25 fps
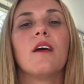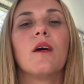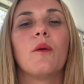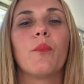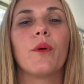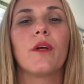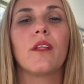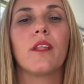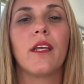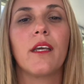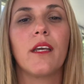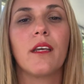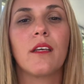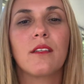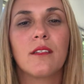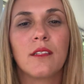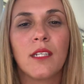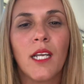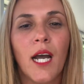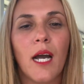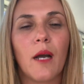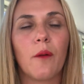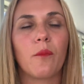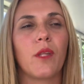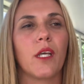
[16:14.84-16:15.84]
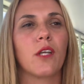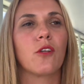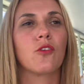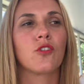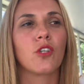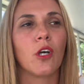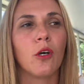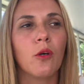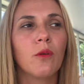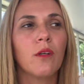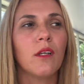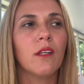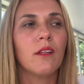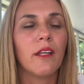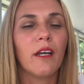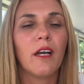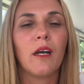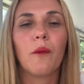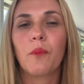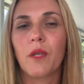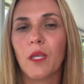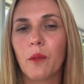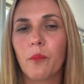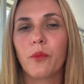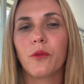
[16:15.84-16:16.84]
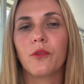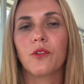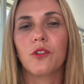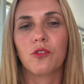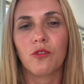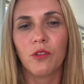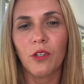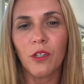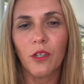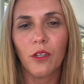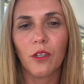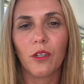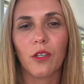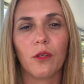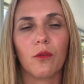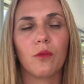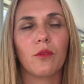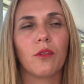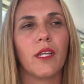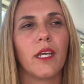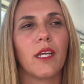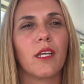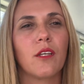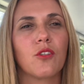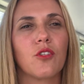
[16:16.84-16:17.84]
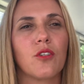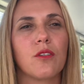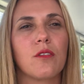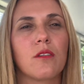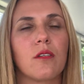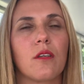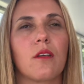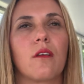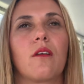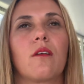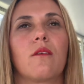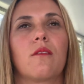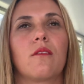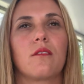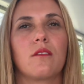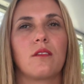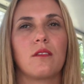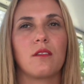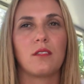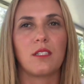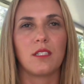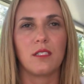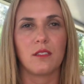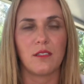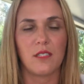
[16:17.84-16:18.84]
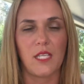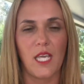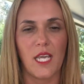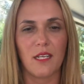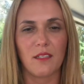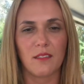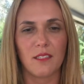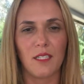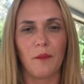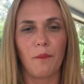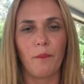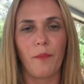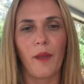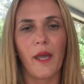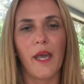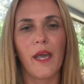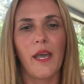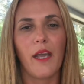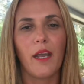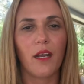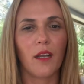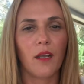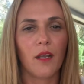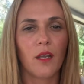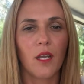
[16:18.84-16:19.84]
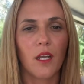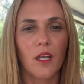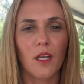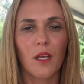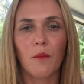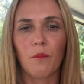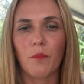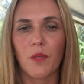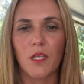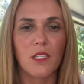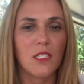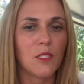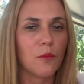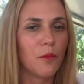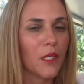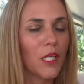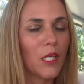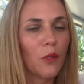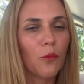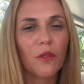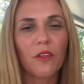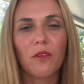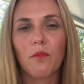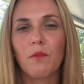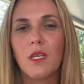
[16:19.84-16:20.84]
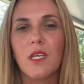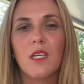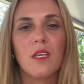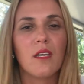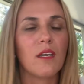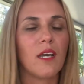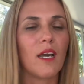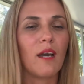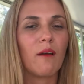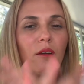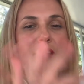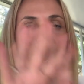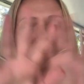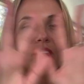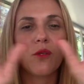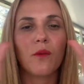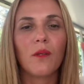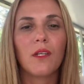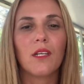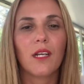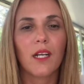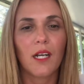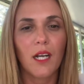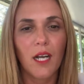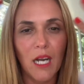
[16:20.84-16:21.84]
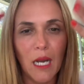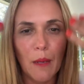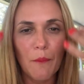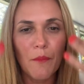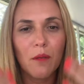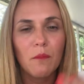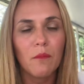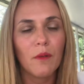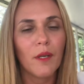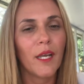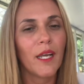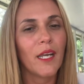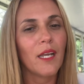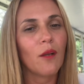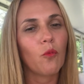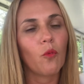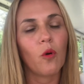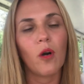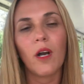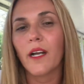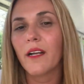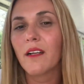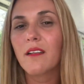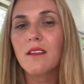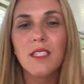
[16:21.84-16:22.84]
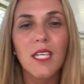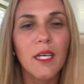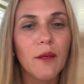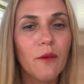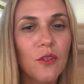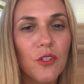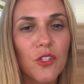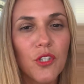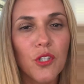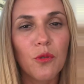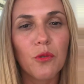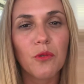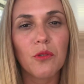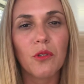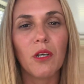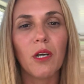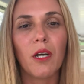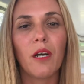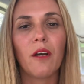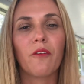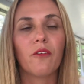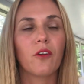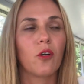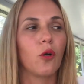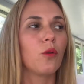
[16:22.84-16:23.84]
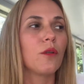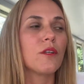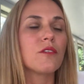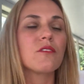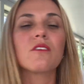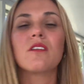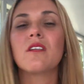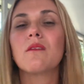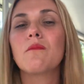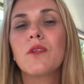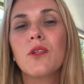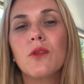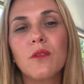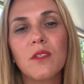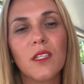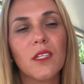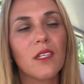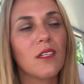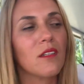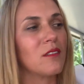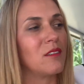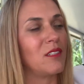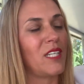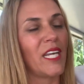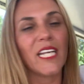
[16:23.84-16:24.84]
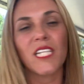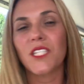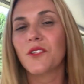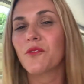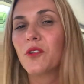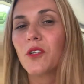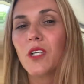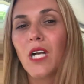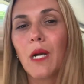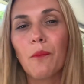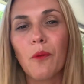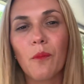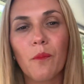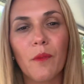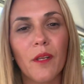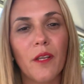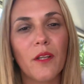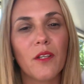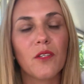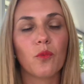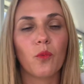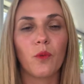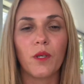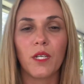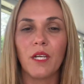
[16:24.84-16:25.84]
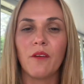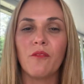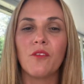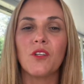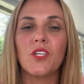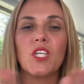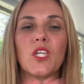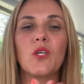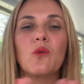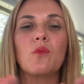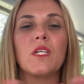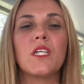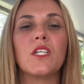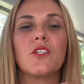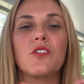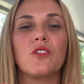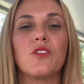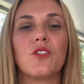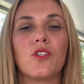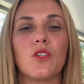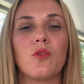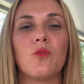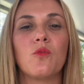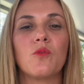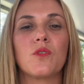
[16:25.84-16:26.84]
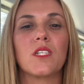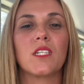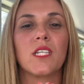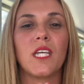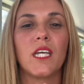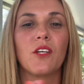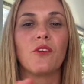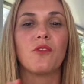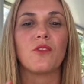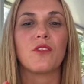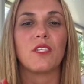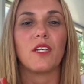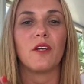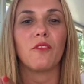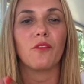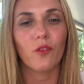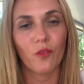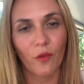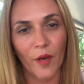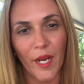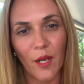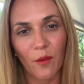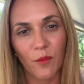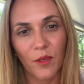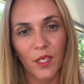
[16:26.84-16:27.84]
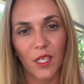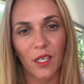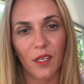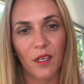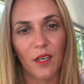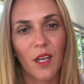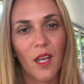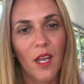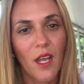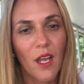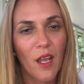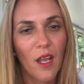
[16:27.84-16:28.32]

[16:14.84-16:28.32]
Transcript: But like stop, like don't allow people to trigger you. Like just take a step back, peace begin with me. However you need to calm your mind, walk outside with your shoes off, go listen to music, dance for a couple minutes, whatever you need to do to get yourself grounded.